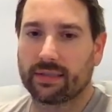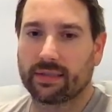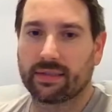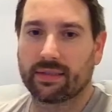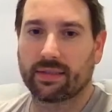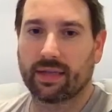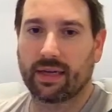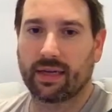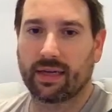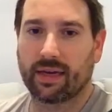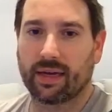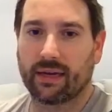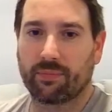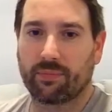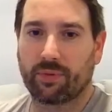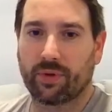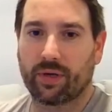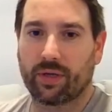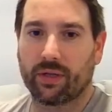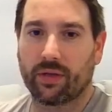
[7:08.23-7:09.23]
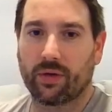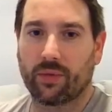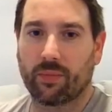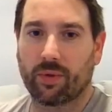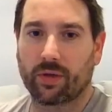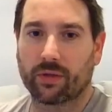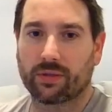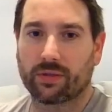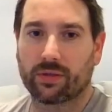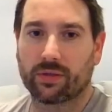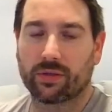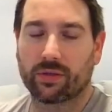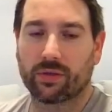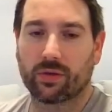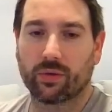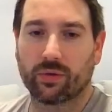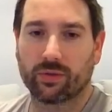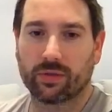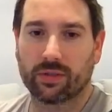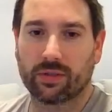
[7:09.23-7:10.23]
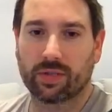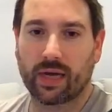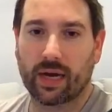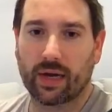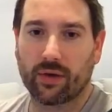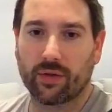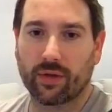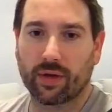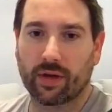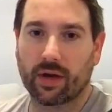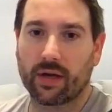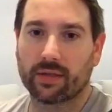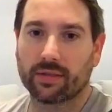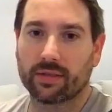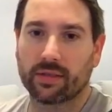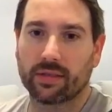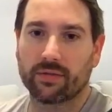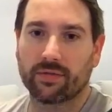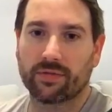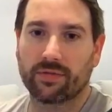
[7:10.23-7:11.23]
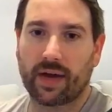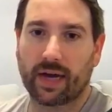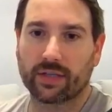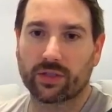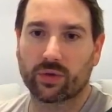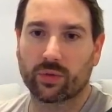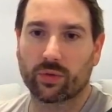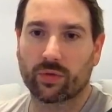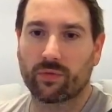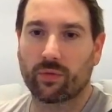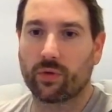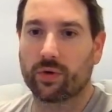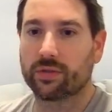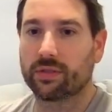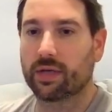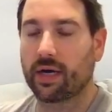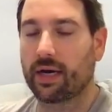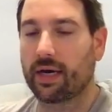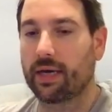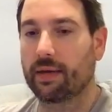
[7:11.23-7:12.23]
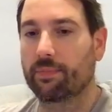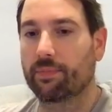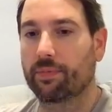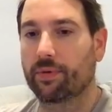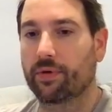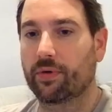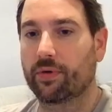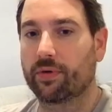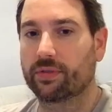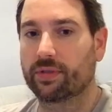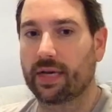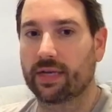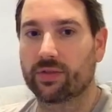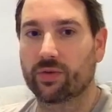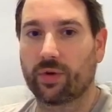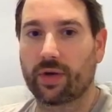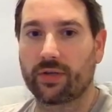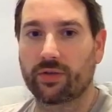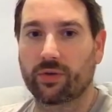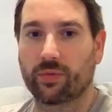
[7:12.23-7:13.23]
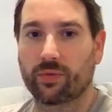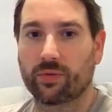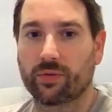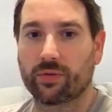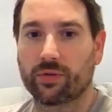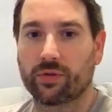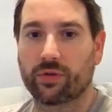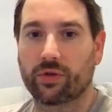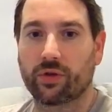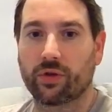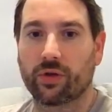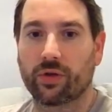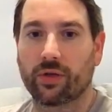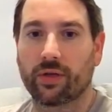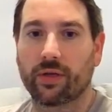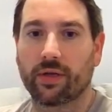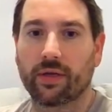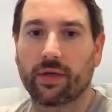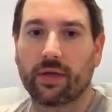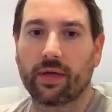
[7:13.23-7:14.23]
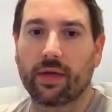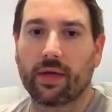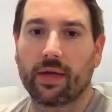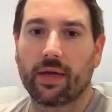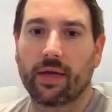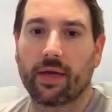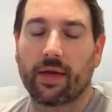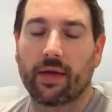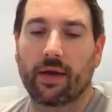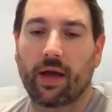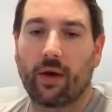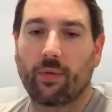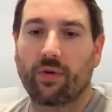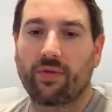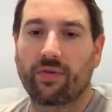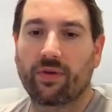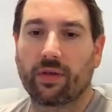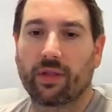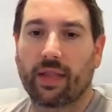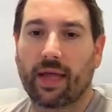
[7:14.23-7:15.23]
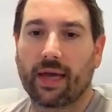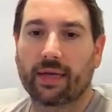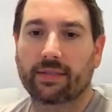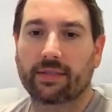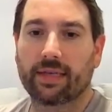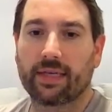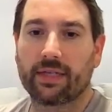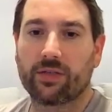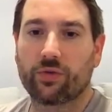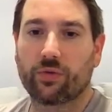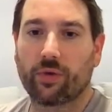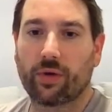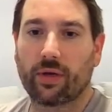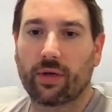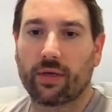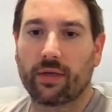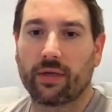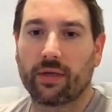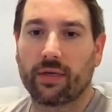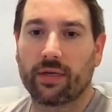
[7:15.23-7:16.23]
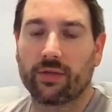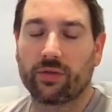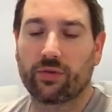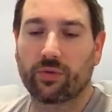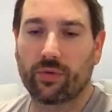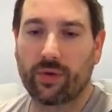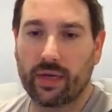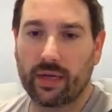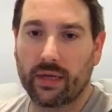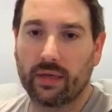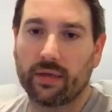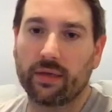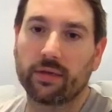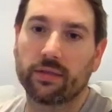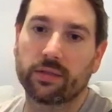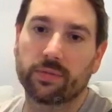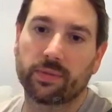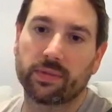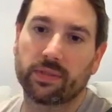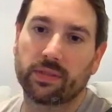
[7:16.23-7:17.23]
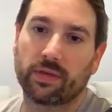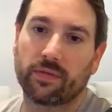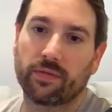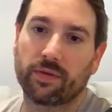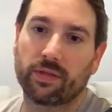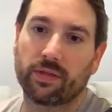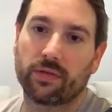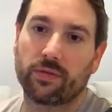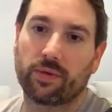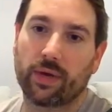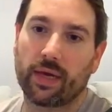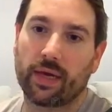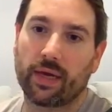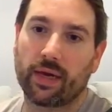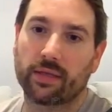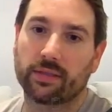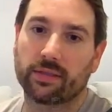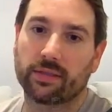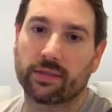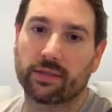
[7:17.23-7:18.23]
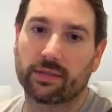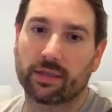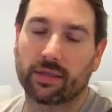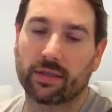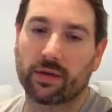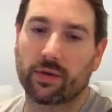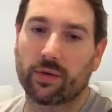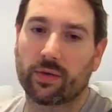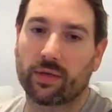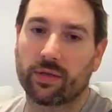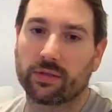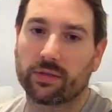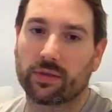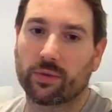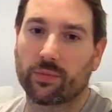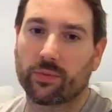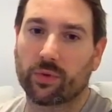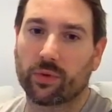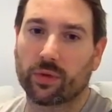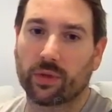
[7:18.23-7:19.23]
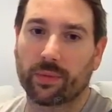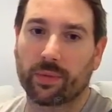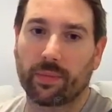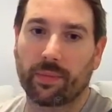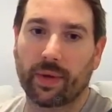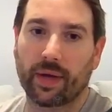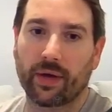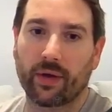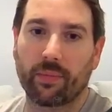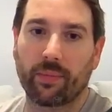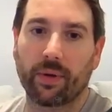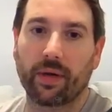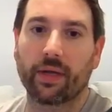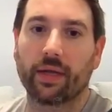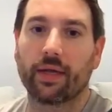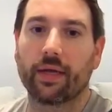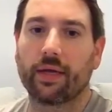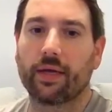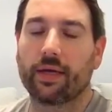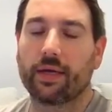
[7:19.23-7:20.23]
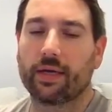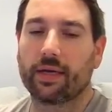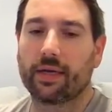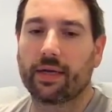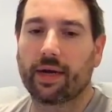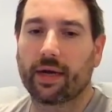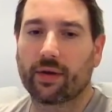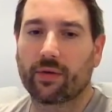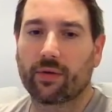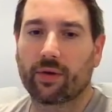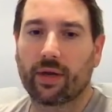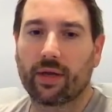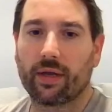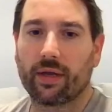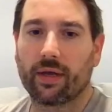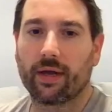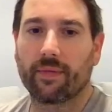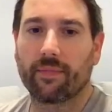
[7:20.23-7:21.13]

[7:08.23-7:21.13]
I got pretty low marks there too. Style, the content is factual and avoids hype or exaggeration, which is good. However, it lacks intrigue specific to AI assistant coding, so I'm doing a little bit better, but not great yet.